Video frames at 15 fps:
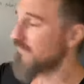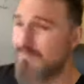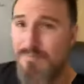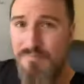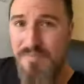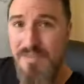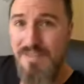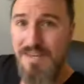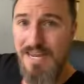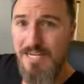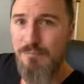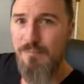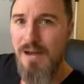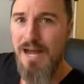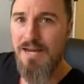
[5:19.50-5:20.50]
the
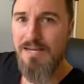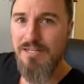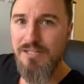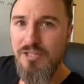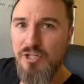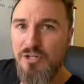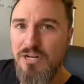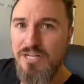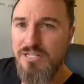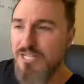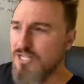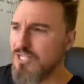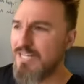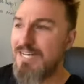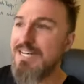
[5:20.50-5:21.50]
next part is the
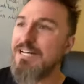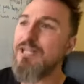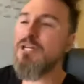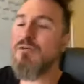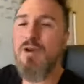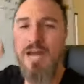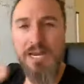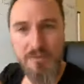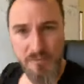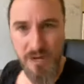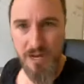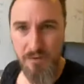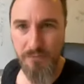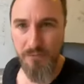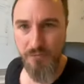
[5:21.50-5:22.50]
transition, and a great
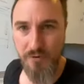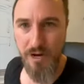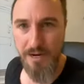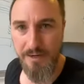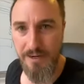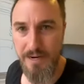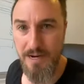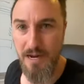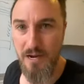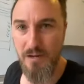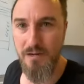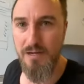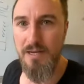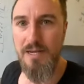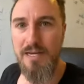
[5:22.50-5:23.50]
one for right
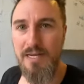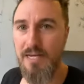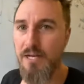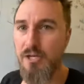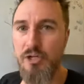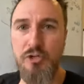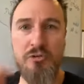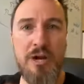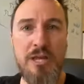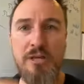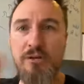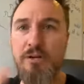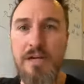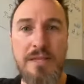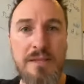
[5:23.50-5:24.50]
now in Australia
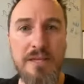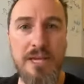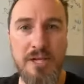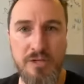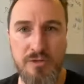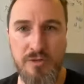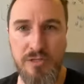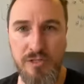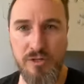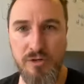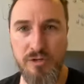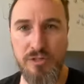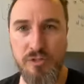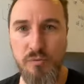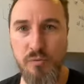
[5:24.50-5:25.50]
and other countries
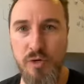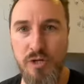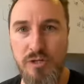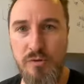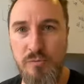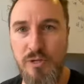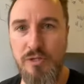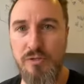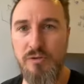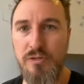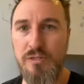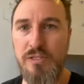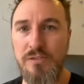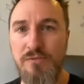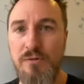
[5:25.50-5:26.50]
across the world that we're doing
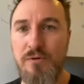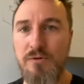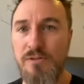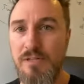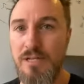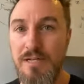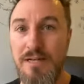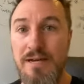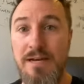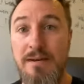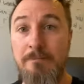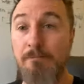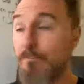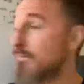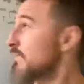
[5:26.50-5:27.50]
this for is like,
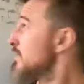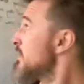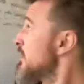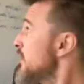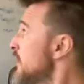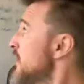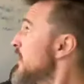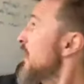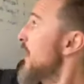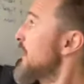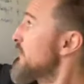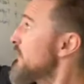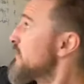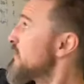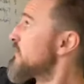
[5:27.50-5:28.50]
hey,
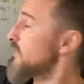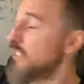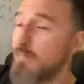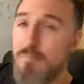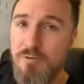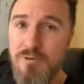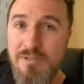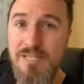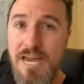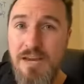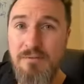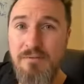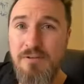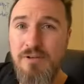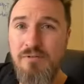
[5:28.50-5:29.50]
this is a typical day
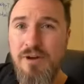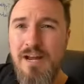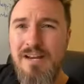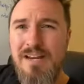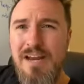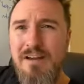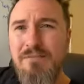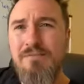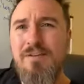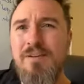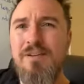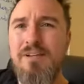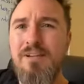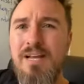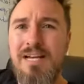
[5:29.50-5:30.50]
for you right now,
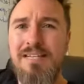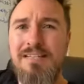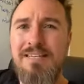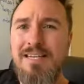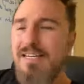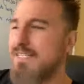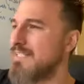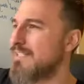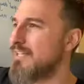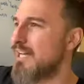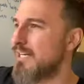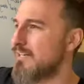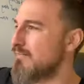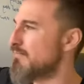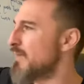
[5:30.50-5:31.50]
feeling like this,
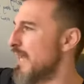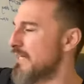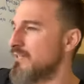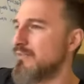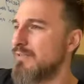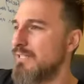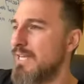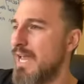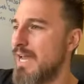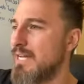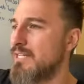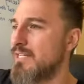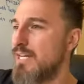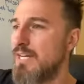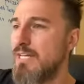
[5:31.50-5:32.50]
like you've packed on the
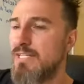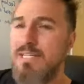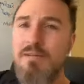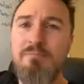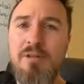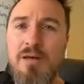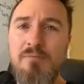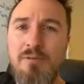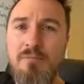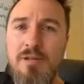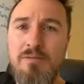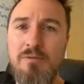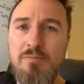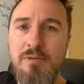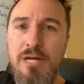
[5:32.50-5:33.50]
kgs and blah, blah, blah,
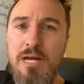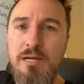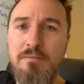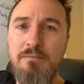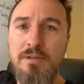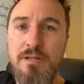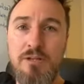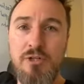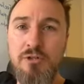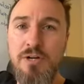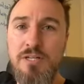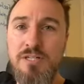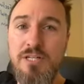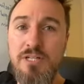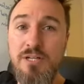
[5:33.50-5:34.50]
blah, blah. And the
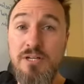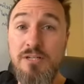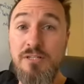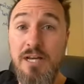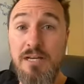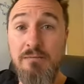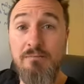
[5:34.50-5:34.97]
transition is like,